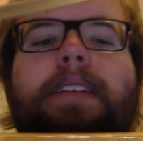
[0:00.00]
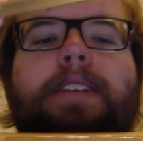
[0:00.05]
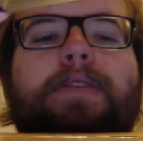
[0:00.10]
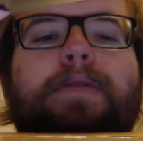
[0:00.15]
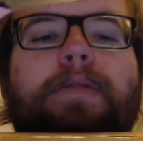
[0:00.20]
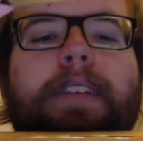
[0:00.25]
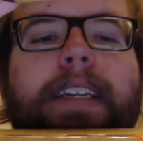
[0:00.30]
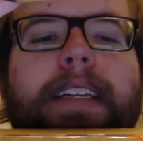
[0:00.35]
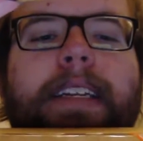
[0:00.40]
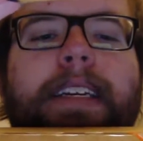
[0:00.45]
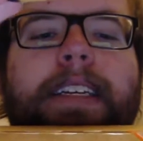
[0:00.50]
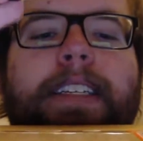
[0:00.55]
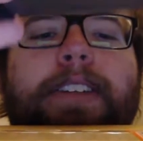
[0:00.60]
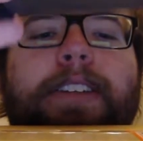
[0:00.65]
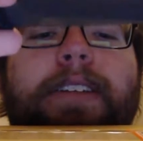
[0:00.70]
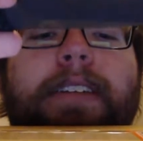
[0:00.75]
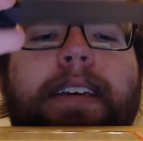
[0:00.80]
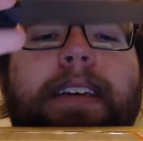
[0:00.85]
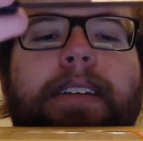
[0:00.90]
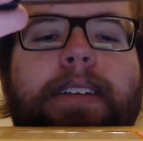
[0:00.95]
but on the serrated
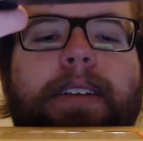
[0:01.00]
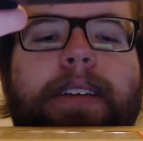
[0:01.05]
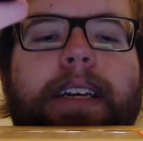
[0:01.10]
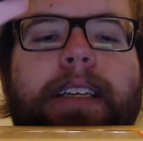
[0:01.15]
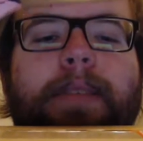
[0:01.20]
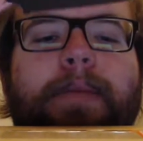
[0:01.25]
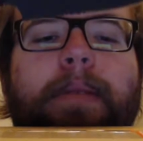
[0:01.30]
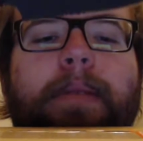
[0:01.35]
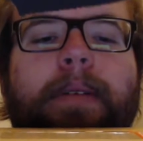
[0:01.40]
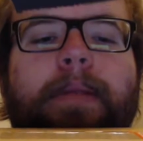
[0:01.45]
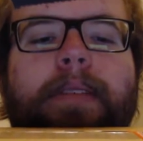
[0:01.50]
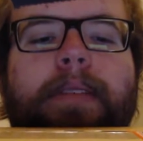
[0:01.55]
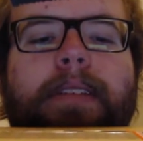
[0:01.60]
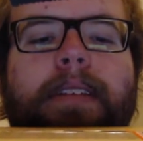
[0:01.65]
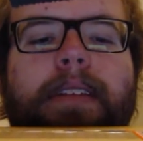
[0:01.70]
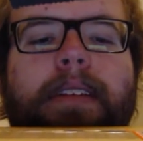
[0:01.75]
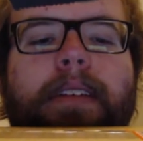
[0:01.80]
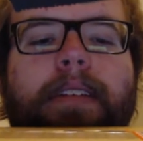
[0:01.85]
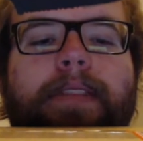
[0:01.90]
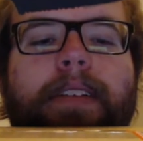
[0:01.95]
edges there. You guys might be able
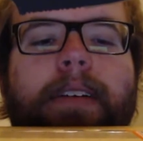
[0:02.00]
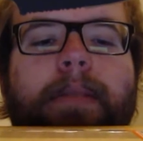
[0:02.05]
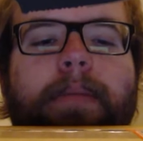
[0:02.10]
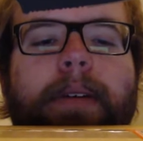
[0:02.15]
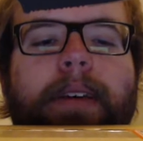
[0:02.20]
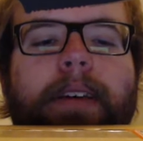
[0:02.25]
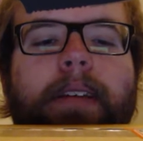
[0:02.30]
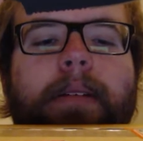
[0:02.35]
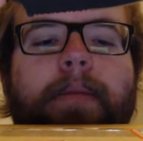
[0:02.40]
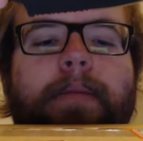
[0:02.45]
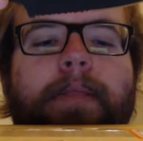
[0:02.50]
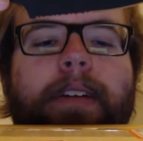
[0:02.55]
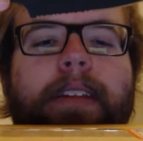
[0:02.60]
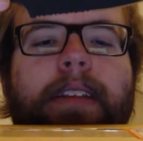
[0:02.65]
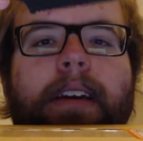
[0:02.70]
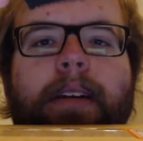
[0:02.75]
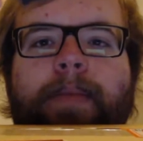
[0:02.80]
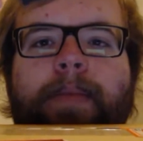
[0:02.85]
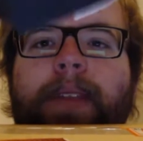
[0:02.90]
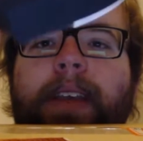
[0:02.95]
to see it if I can pick it up
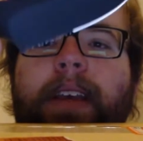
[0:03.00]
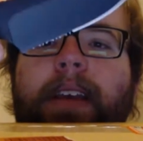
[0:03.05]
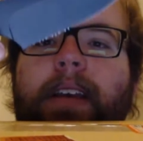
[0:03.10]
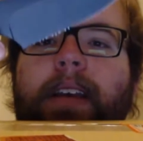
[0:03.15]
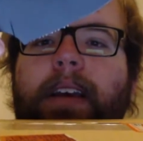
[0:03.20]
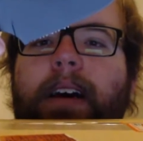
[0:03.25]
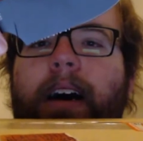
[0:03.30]
right there.